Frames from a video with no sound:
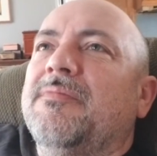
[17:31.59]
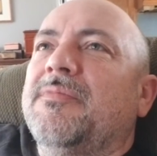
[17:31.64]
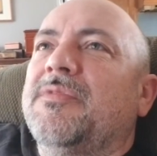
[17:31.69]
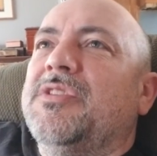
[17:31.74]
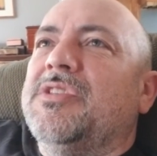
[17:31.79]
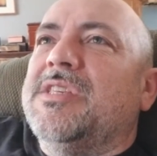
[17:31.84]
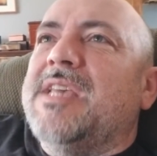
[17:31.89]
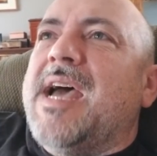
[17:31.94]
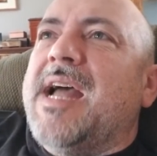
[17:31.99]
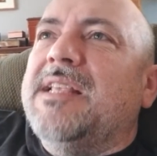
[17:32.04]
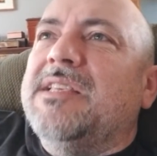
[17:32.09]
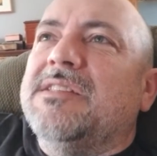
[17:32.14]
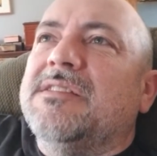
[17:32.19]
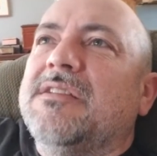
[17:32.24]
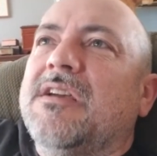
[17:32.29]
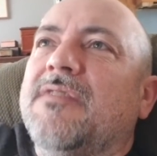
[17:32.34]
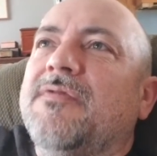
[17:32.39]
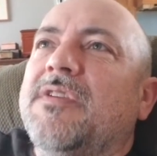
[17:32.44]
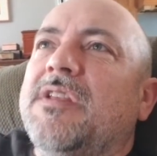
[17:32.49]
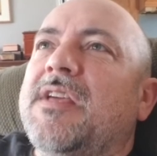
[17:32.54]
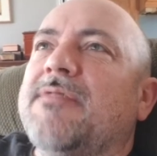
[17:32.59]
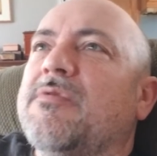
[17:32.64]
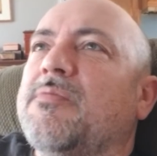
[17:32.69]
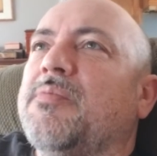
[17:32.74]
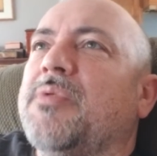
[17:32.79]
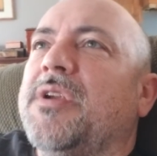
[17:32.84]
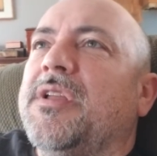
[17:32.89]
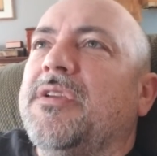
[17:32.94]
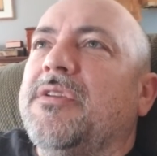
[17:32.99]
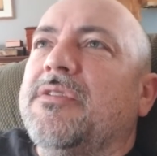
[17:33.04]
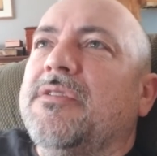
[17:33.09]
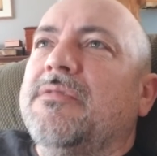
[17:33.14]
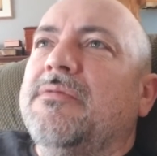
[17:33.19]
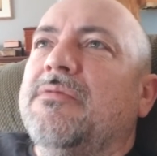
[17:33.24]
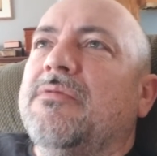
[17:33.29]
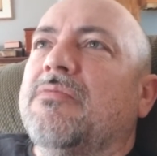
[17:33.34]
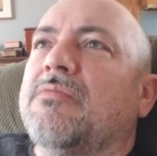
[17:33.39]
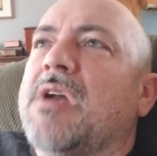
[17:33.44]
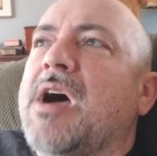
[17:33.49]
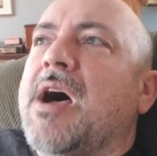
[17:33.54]
sad stuff, you'd have a pretty
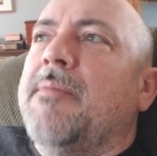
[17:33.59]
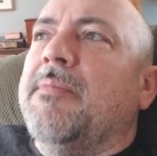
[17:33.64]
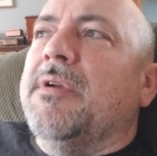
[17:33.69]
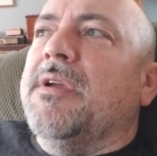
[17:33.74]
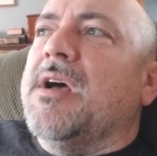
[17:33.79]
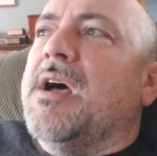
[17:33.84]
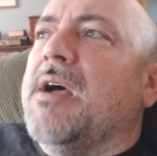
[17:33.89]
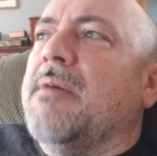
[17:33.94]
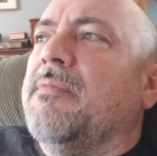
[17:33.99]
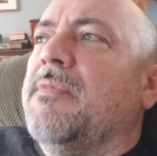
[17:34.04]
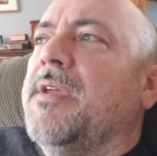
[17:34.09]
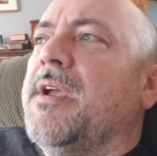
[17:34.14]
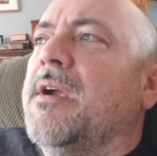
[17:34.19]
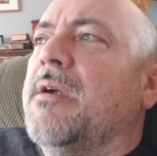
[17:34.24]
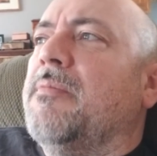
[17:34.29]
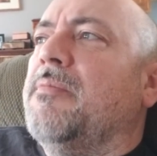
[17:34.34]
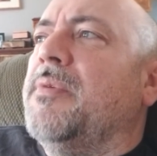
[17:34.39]
good rom-com there.